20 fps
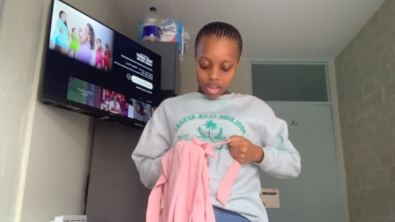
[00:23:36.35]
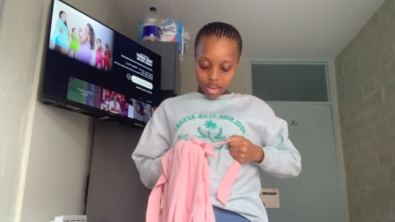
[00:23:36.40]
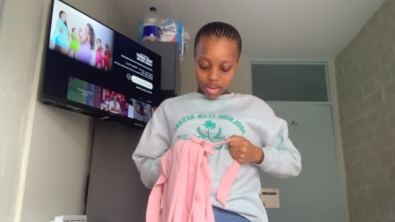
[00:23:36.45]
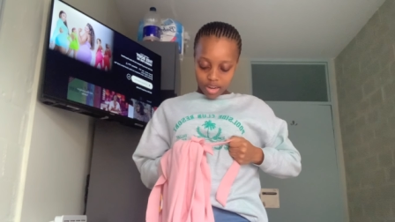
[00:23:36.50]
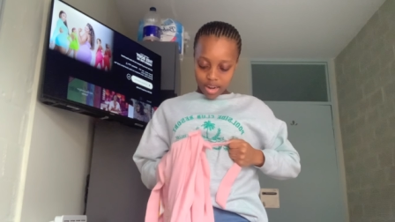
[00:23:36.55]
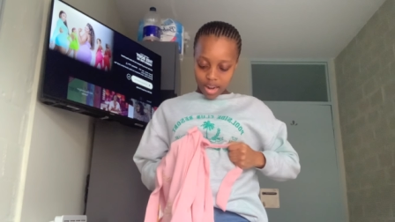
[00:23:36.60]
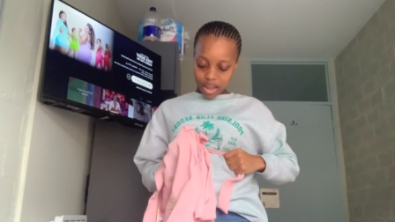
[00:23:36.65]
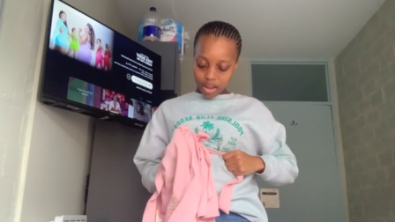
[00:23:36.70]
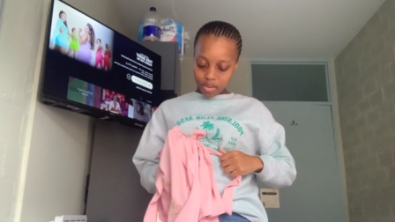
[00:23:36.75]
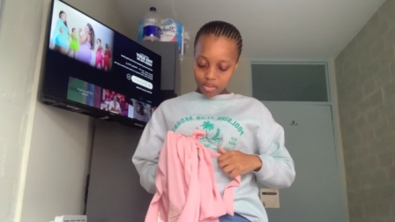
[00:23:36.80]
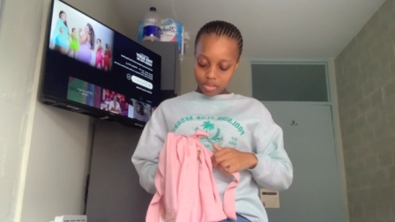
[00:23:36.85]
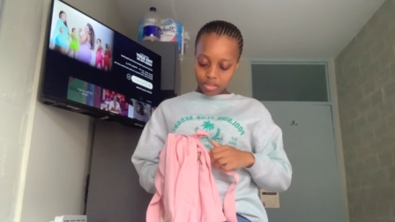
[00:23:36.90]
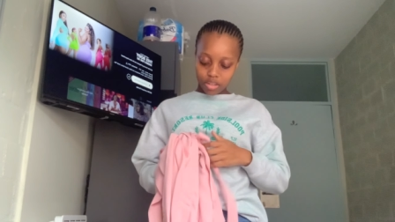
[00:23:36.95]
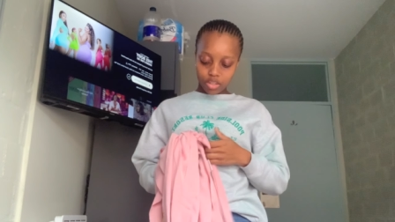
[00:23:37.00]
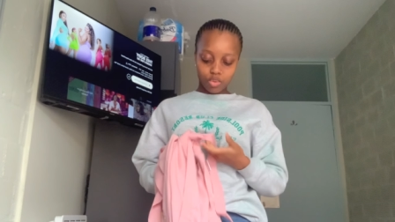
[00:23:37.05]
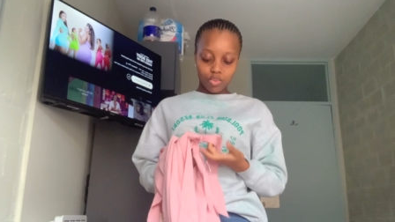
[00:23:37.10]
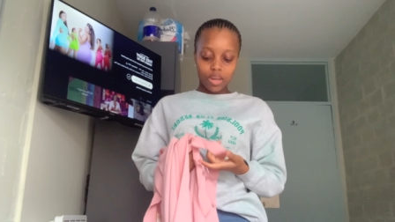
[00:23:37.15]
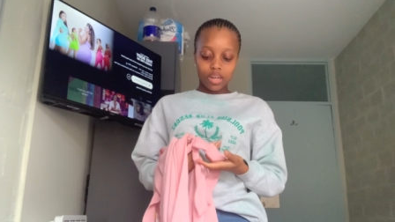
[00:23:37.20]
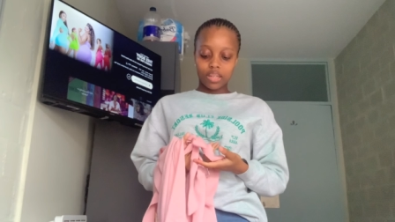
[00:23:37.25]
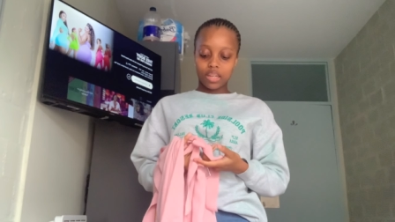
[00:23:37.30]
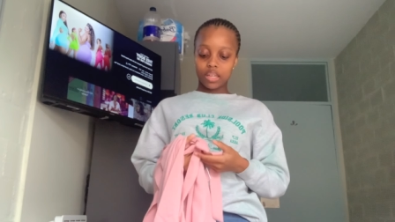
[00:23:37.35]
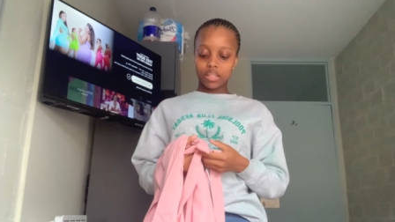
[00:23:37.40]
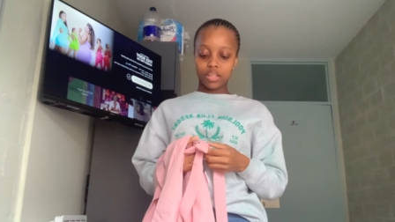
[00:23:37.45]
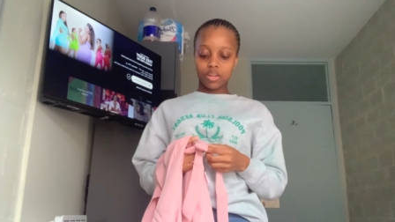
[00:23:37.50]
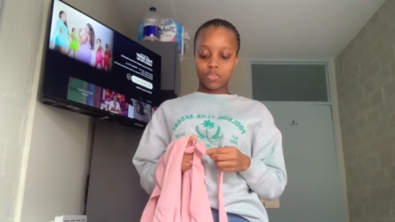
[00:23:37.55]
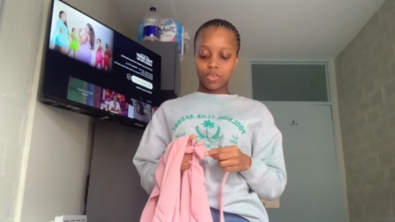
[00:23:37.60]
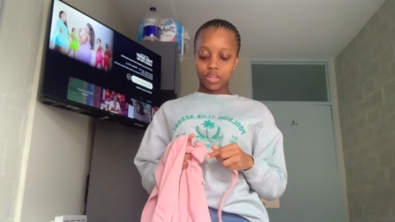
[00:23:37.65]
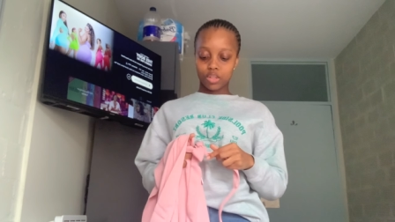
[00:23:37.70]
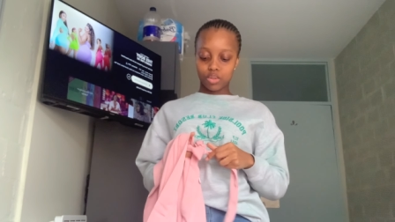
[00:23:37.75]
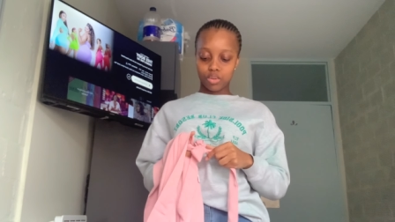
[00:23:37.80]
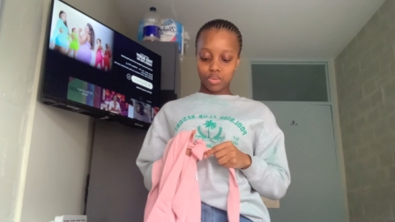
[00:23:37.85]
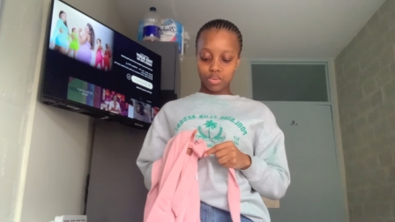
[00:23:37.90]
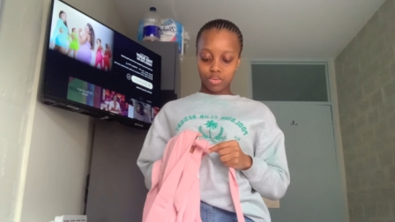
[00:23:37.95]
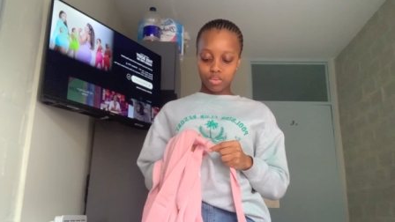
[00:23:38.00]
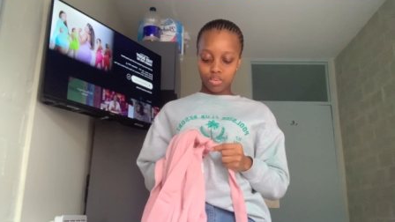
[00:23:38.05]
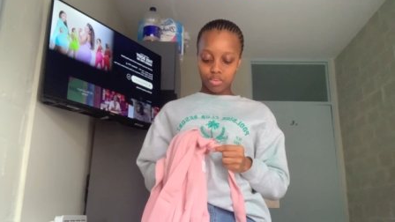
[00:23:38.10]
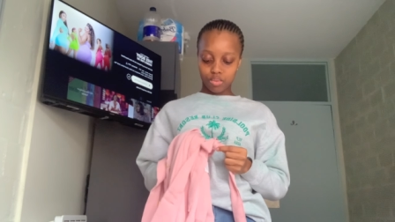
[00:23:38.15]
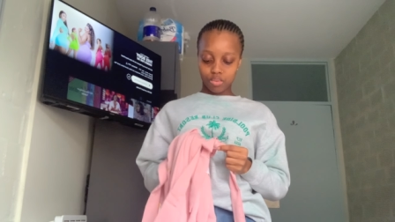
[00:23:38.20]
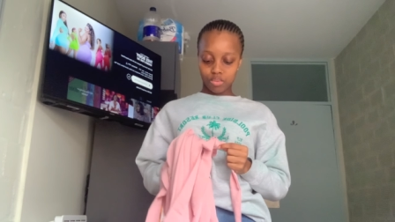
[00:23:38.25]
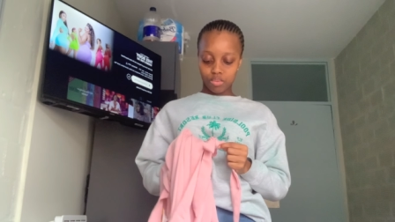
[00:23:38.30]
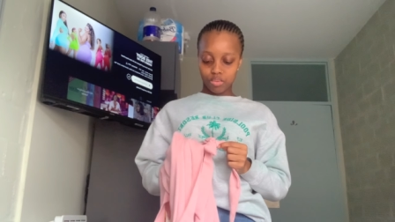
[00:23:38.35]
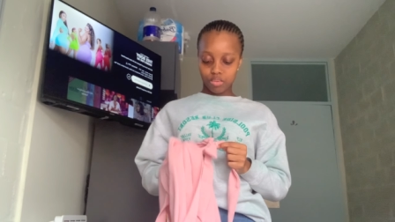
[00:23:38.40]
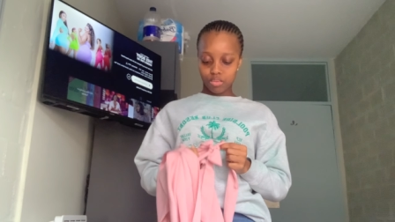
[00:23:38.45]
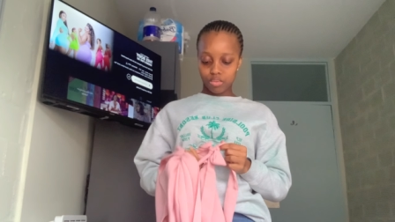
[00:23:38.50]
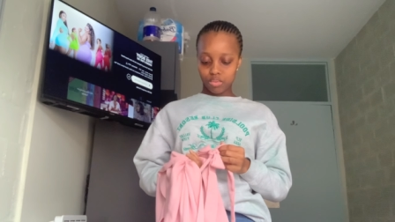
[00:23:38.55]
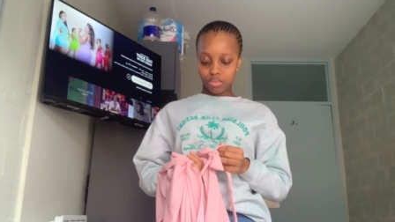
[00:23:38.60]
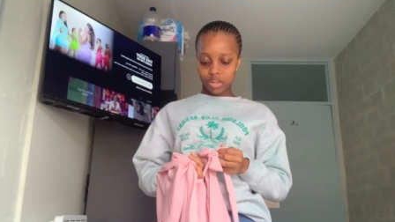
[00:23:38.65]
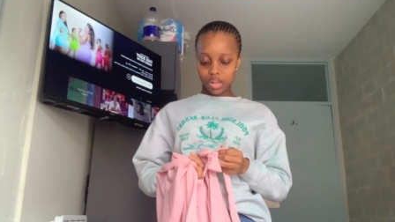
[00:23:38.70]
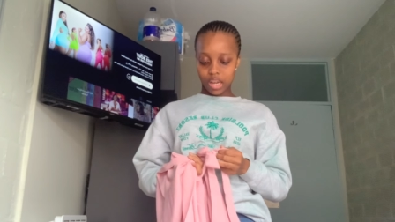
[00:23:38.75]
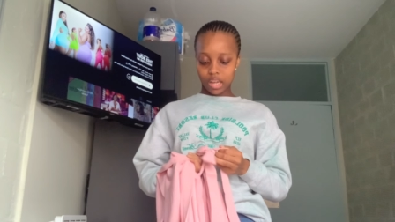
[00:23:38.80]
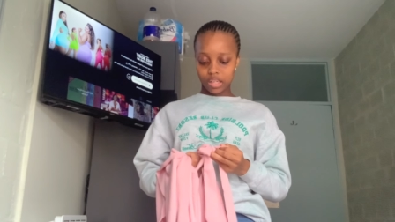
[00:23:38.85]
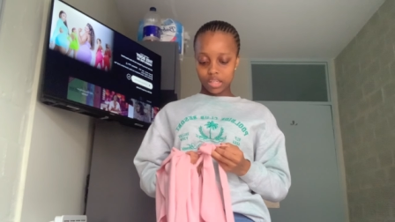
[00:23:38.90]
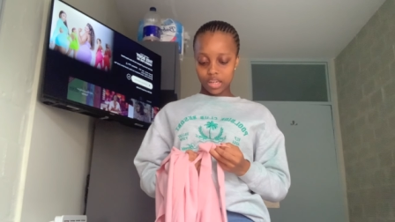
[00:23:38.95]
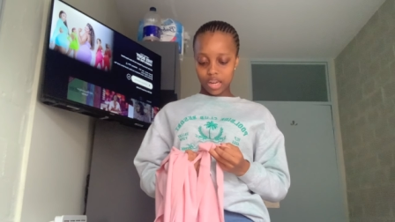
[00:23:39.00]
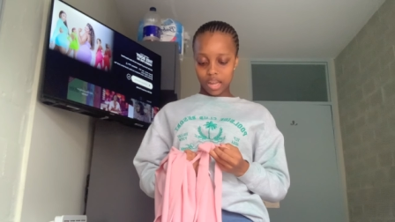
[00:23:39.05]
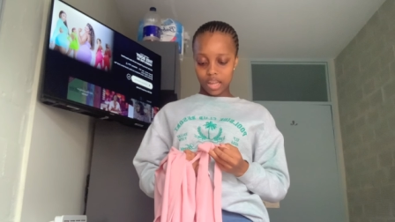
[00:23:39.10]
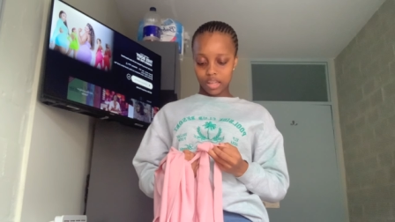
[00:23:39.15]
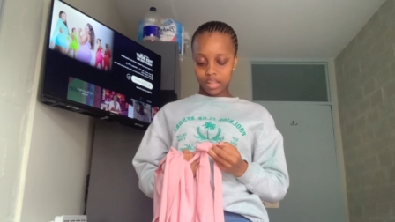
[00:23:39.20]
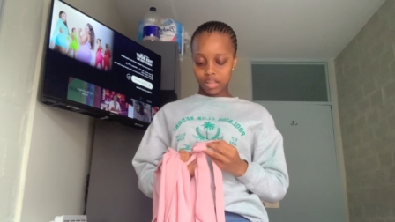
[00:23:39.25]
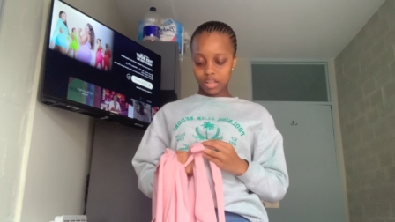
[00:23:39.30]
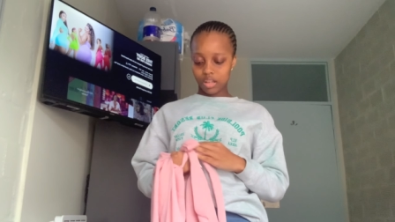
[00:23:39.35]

Now this one doesn't want to untie.